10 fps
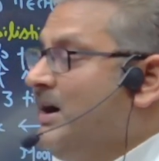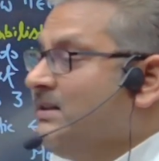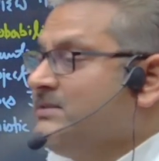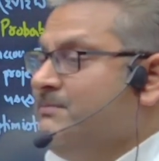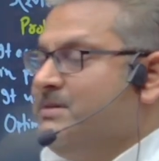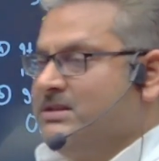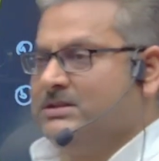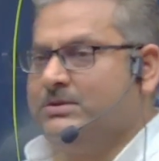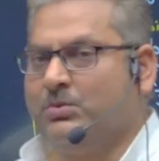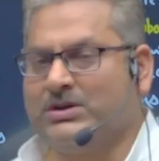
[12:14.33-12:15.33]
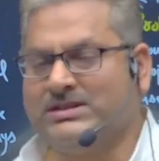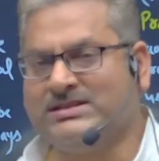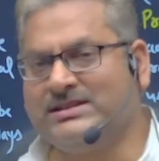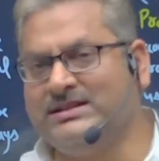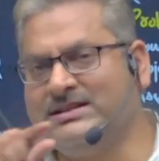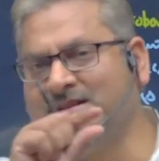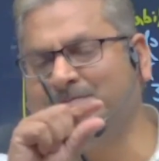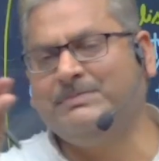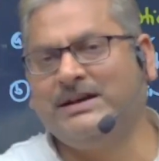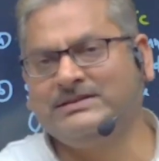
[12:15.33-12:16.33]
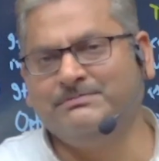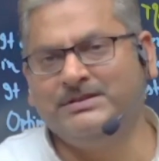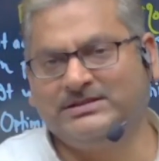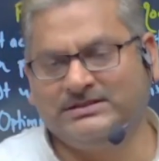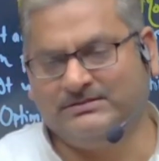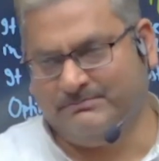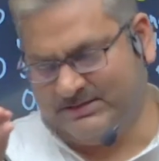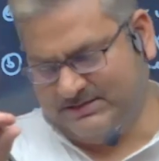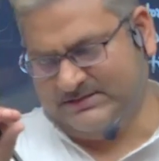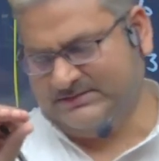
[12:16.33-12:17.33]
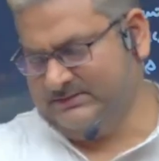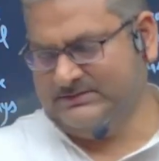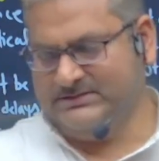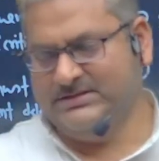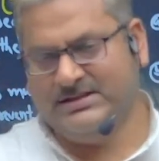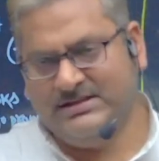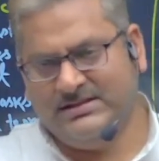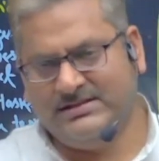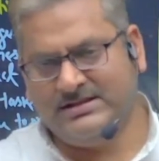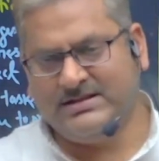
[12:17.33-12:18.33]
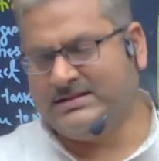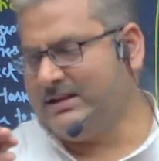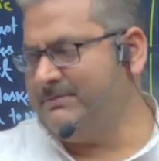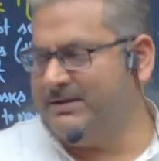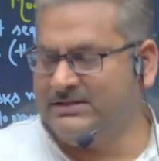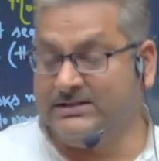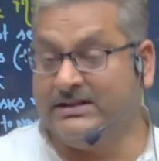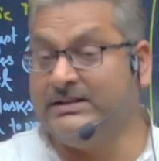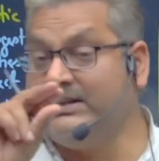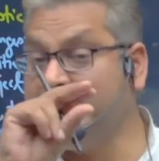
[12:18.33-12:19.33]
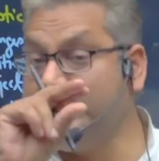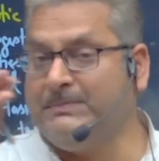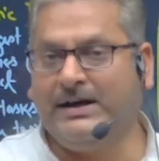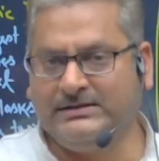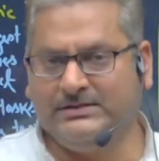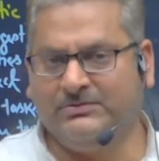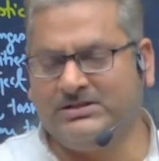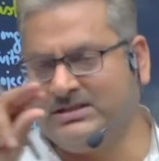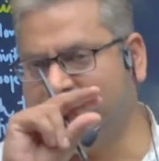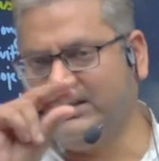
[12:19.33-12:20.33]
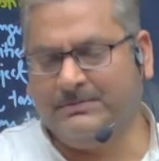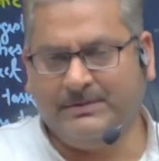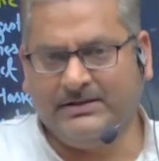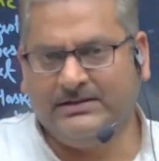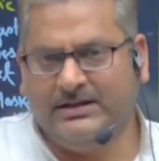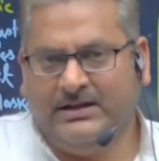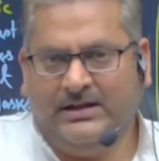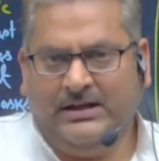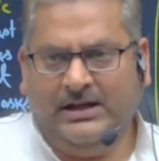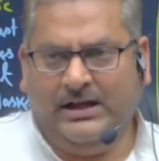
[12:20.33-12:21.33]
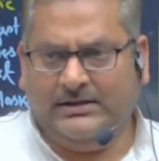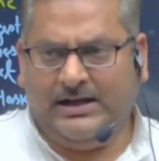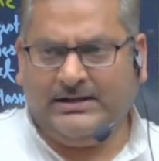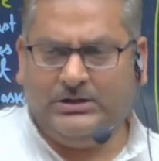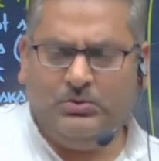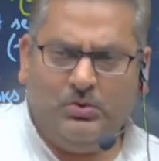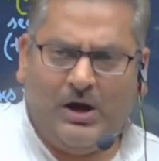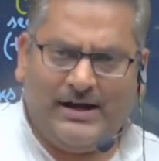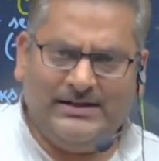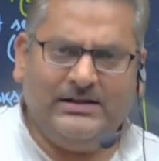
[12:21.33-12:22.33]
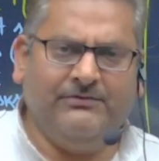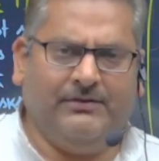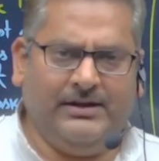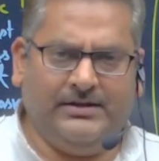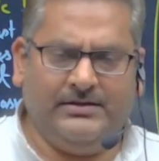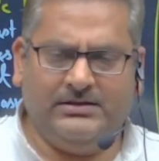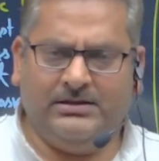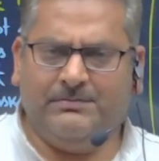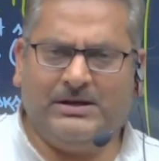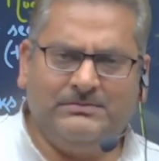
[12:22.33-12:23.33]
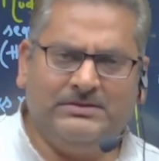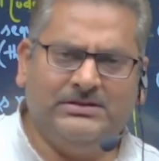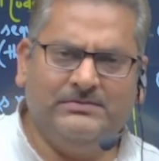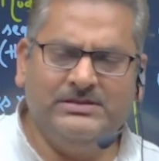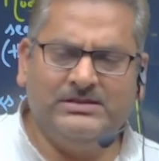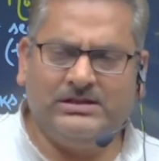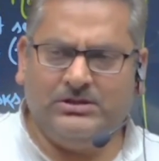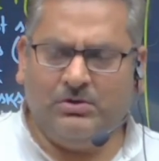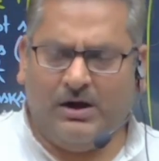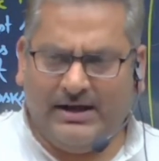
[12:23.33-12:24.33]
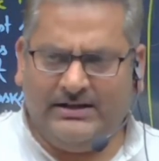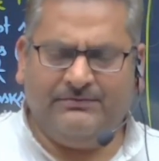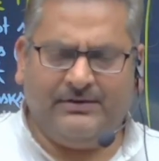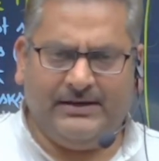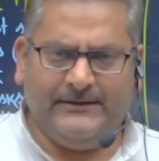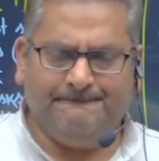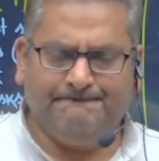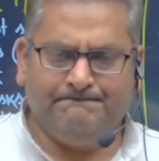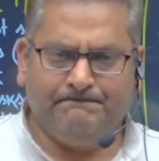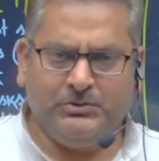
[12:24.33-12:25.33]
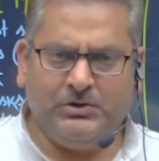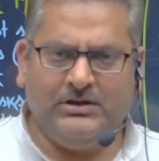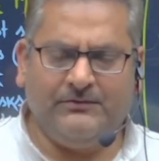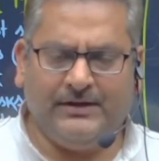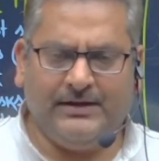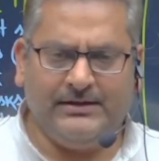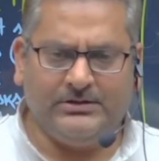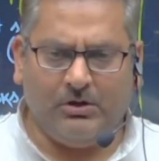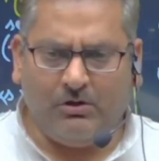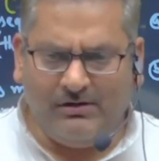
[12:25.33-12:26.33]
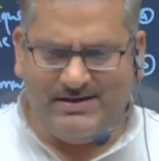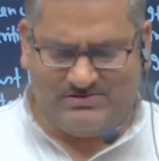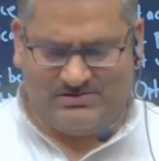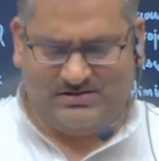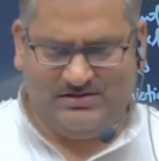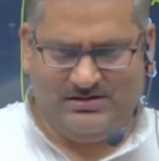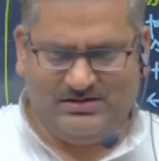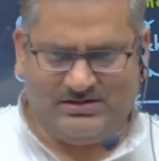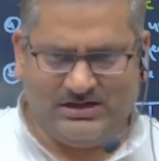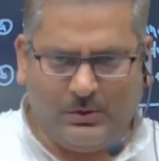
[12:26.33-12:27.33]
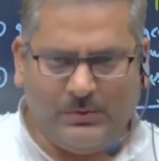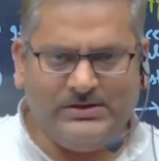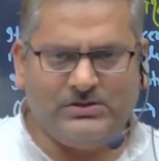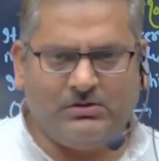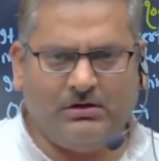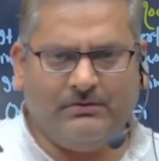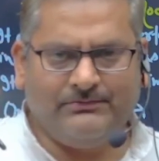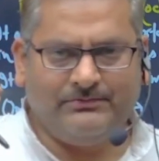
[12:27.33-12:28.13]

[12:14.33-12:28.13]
method. What is critical path method? Set aside method. Critical path. What is critical path? That you identify. Critical path method means that you identify the longest sequence of